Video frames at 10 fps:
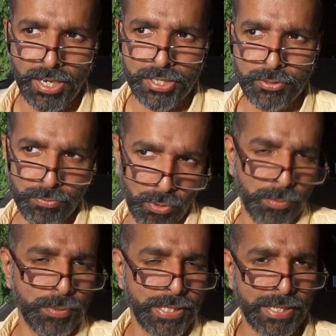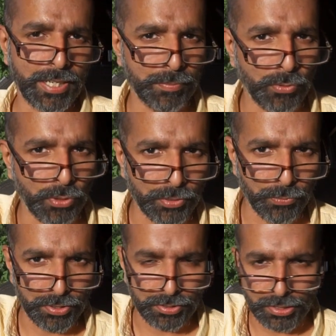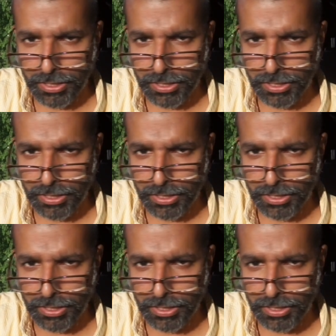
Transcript: and you'd probably end up going with